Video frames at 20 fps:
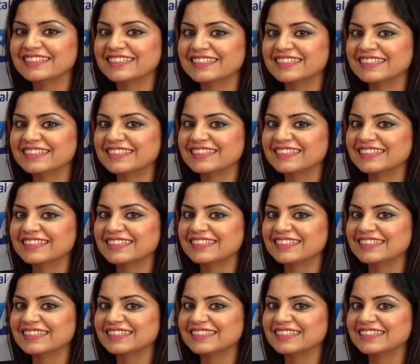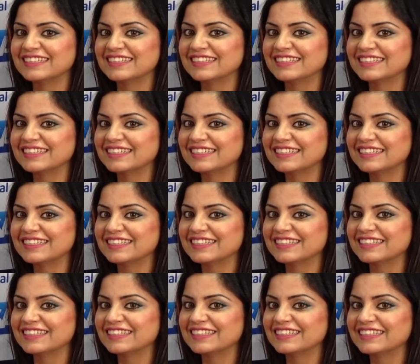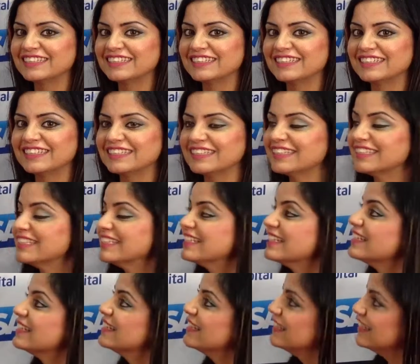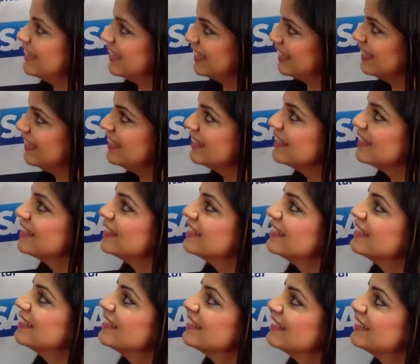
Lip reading: This person isn't speaking.